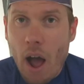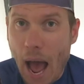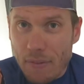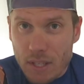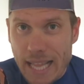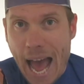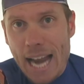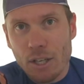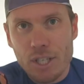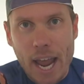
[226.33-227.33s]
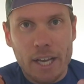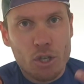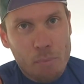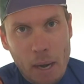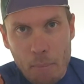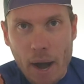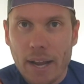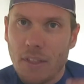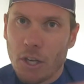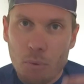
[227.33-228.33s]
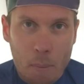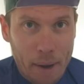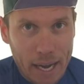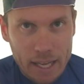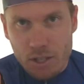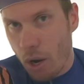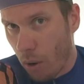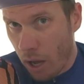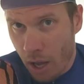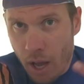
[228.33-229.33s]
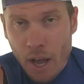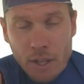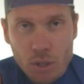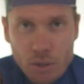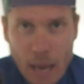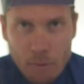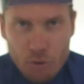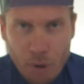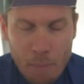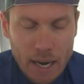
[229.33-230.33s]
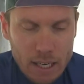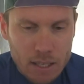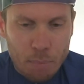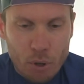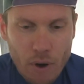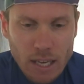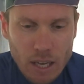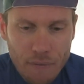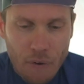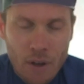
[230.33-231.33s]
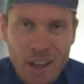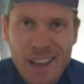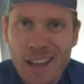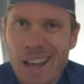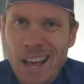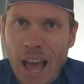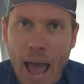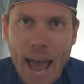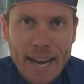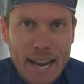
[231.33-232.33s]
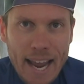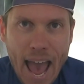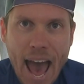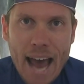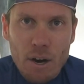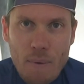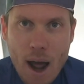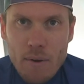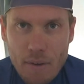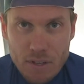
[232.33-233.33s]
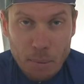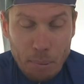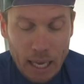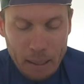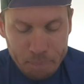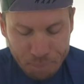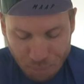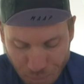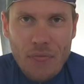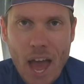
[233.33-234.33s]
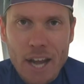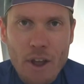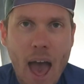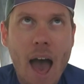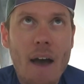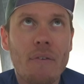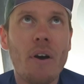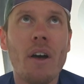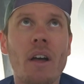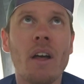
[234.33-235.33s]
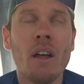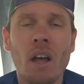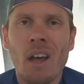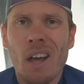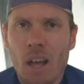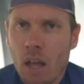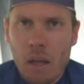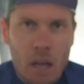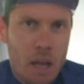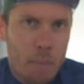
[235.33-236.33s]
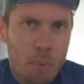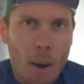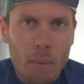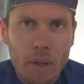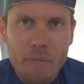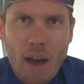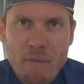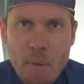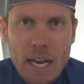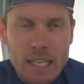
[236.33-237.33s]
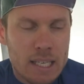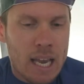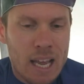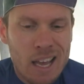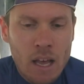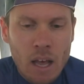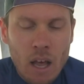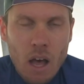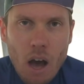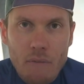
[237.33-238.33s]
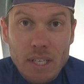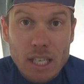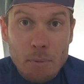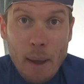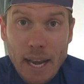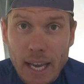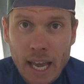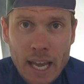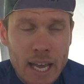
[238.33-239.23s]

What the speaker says: After that, you take a 2-minute break and then you repeat it. So 2 times 3 minutes progressive, ending at around FTP. Then you have probably 5 minutes of easy spinning.